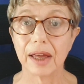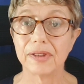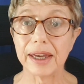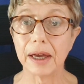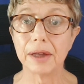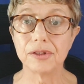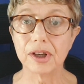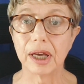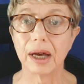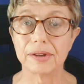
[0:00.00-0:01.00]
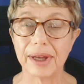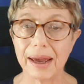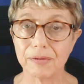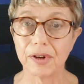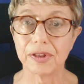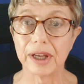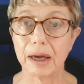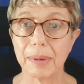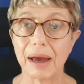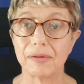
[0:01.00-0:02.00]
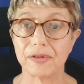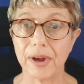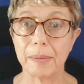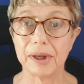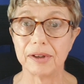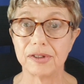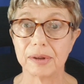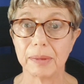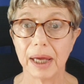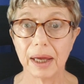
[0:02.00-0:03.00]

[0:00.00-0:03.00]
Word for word: They undercut everything about feminism